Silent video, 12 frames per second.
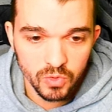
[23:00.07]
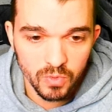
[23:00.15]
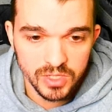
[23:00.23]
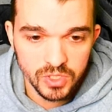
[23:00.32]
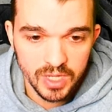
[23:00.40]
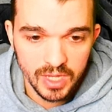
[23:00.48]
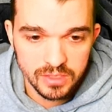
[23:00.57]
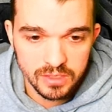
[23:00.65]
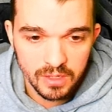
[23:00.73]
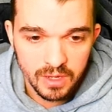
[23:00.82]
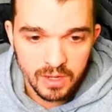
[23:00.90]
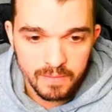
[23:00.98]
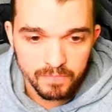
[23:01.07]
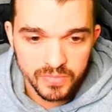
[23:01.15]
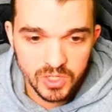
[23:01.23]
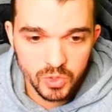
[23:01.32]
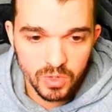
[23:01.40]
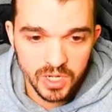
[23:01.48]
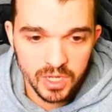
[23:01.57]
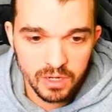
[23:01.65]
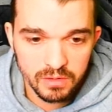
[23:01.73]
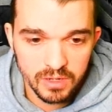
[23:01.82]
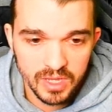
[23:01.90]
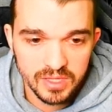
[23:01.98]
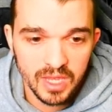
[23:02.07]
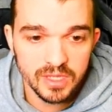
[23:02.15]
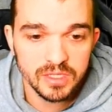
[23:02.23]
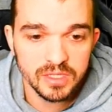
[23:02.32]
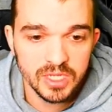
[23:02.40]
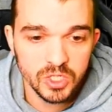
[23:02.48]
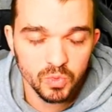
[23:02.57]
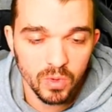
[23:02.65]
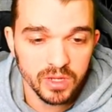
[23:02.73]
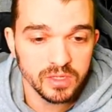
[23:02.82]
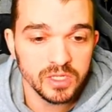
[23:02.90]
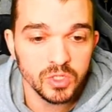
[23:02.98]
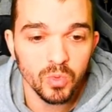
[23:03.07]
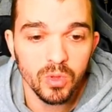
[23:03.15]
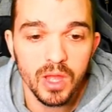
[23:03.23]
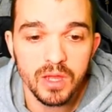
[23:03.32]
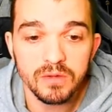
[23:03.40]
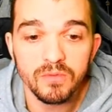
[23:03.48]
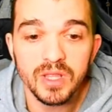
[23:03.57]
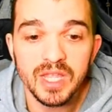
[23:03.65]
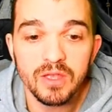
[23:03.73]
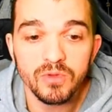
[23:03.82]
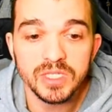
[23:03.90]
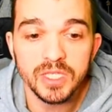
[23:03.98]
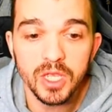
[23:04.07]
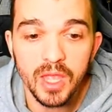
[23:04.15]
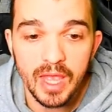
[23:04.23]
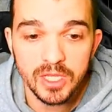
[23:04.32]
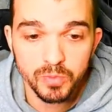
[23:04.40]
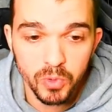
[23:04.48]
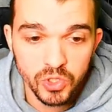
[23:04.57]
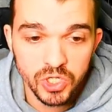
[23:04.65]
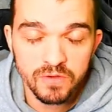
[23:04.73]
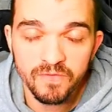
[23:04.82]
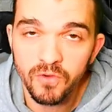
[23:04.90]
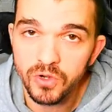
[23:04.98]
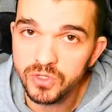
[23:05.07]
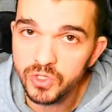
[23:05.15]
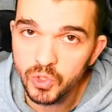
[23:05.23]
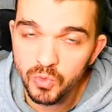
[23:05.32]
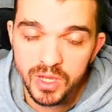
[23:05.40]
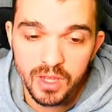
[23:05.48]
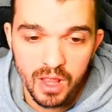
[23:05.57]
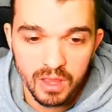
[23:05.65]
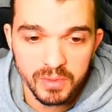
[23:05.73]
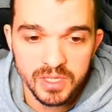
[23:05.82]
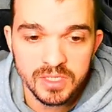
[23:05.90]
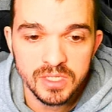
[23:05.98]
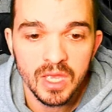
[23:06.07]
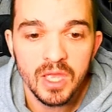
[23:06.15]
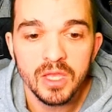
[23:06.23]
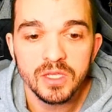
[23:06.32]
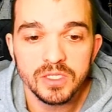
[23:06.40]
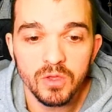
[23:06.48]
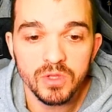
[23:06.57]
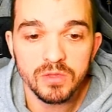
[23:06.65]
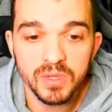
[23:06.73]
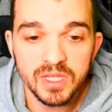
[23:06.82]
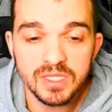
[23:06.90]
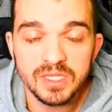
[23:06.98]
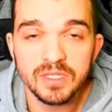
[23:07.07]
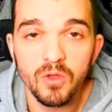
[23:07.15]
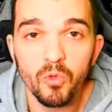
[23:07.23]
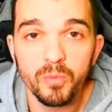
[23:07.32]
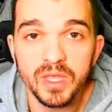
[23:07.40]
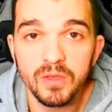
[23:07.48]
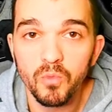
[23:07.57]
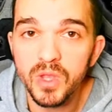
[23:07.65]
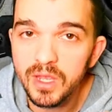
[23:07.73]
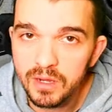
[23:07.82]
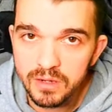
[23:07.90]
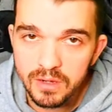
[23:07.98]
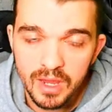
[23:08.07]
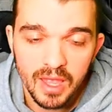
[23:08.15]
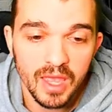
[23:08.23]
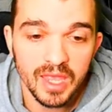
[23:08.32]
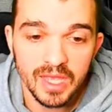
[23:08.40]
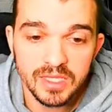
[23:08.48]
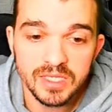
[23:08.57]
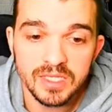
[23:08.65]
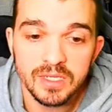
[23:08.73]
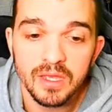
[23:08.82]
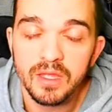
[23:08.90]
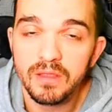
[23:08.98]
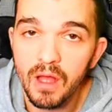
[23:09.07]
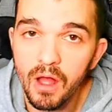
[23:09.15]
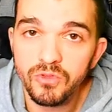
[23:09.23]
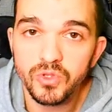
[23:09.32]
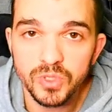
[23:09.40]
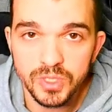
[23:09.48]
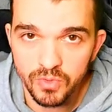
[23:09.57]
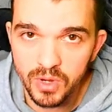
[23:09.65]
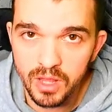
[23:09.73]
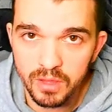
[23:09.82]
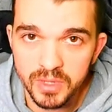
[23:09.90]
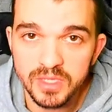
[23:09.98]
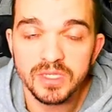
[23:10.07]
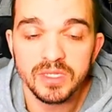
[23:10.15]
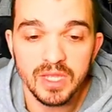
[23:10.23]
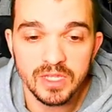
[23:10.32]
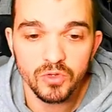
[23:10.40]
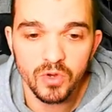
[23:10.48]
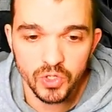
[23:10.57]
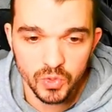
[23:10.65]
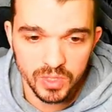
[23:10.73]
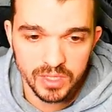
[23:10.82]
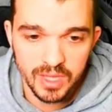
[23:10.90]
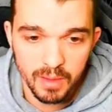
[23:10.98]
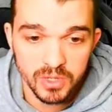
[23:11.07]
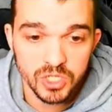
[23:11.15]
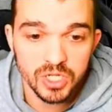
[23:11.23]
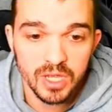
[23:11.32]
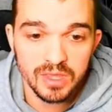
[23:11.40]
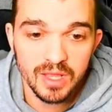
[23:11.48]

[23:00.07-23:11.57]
So you want to get this one here and get this one. This one will increase the exposure for the 3 elements, so it means they will be weaker against all those 3 elements that you are doing damage.